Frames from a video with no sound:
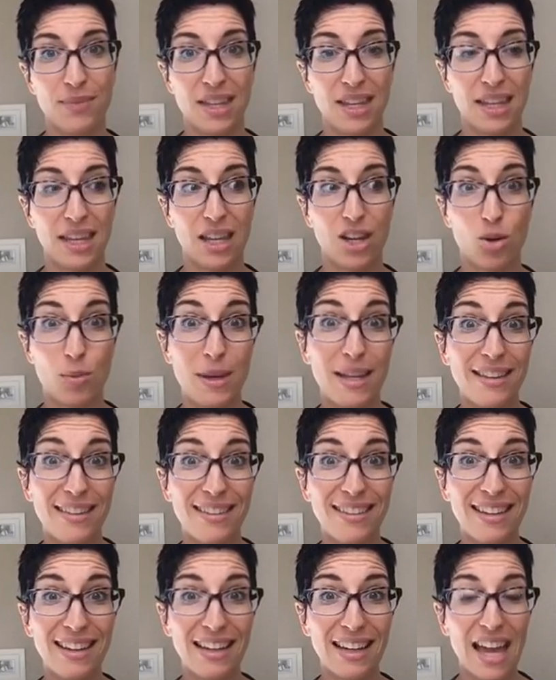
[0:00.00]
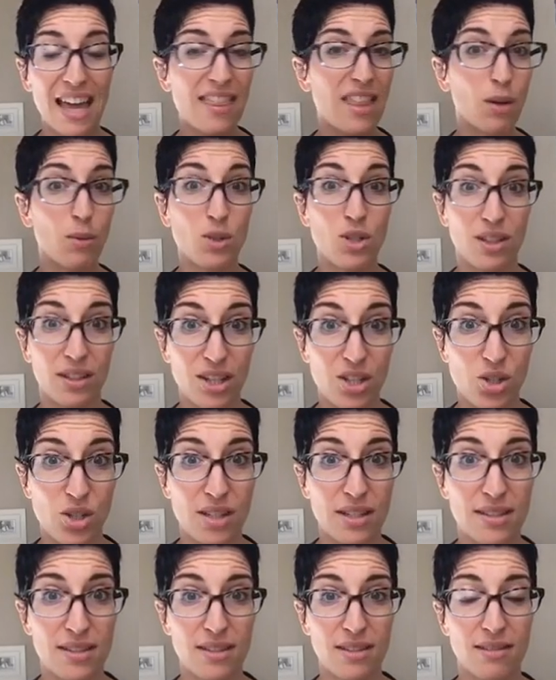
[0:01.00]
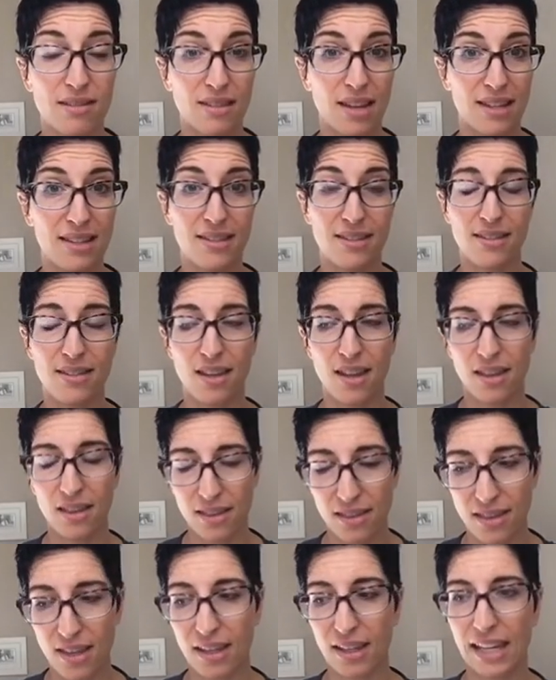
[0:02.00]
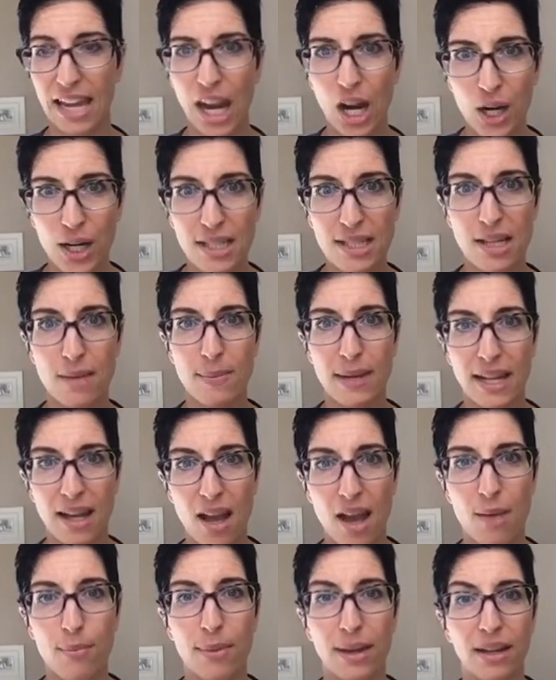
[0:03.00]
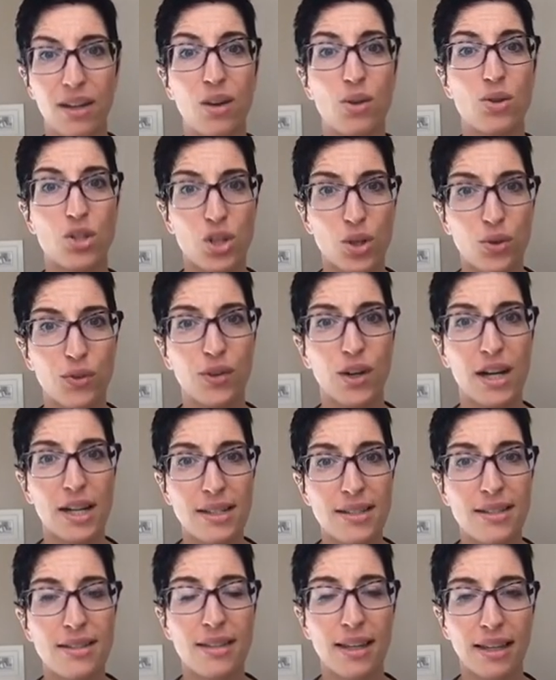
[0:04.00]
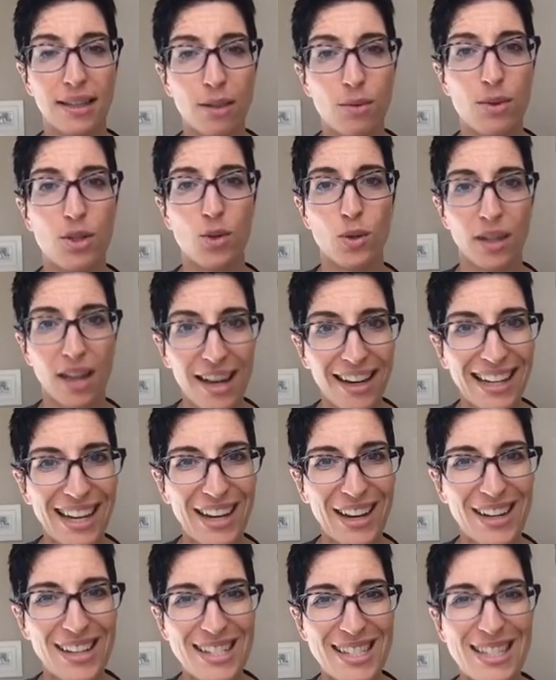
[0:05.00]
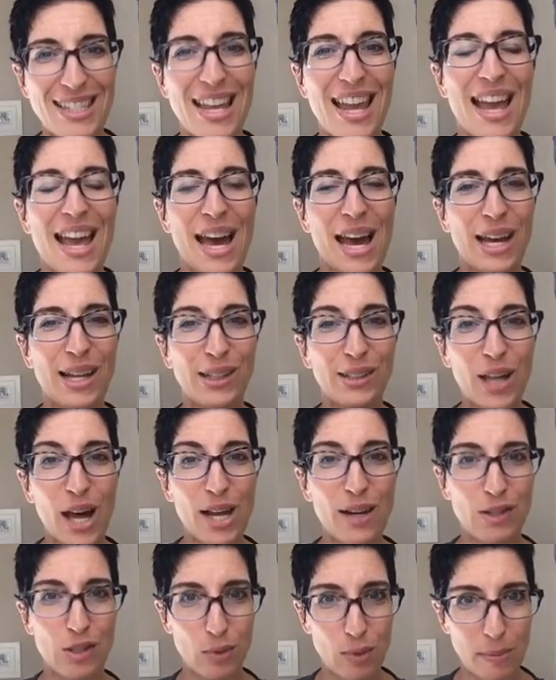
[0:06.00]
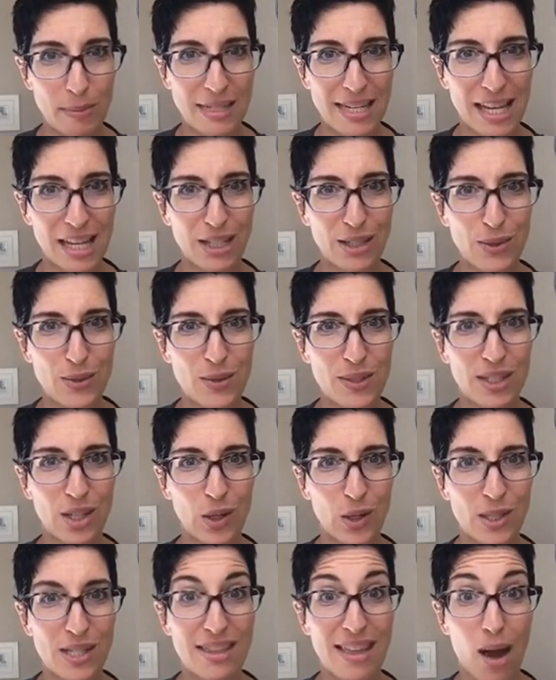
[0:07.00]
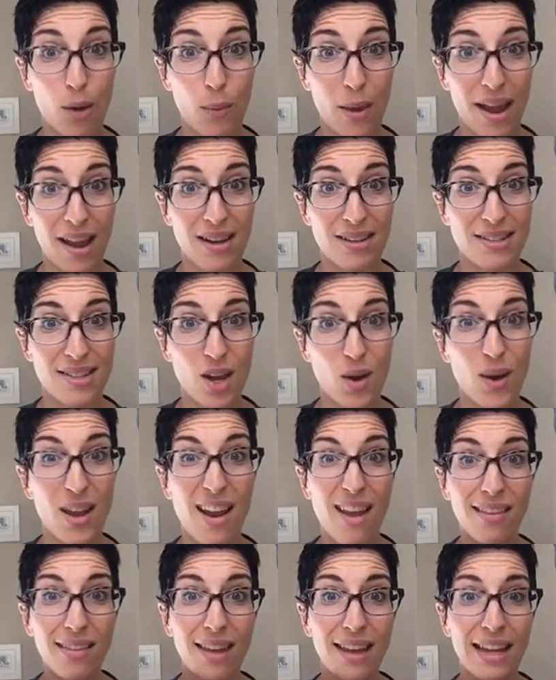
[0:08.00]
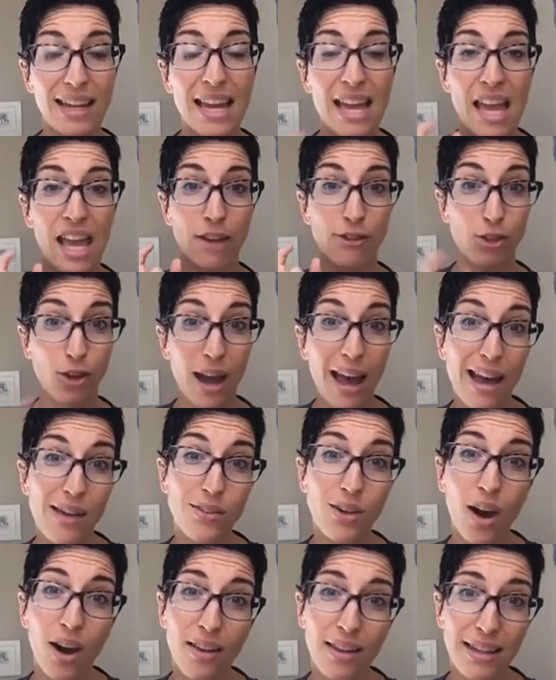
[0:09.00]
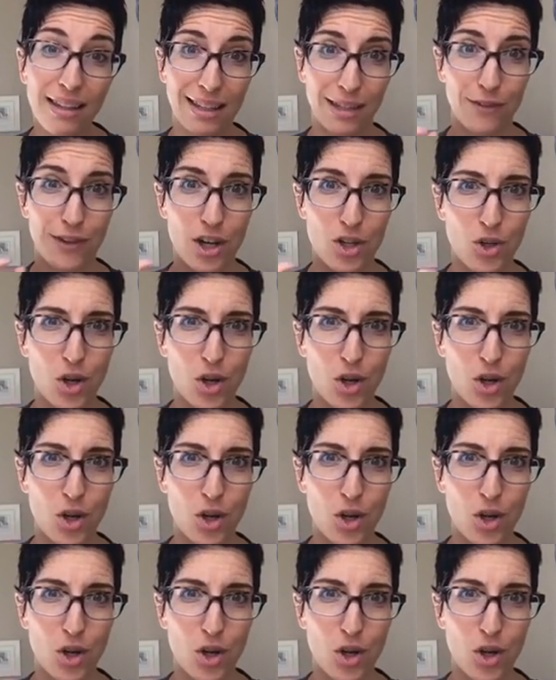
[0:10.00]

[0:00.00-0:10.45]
intermittently, and they were delicious. The carrots have been a big go-to for us lately. We've been doing a lot of carrots and a lot of sweet potatoes cooked that way. So, and I like, if you have garlic, like fresh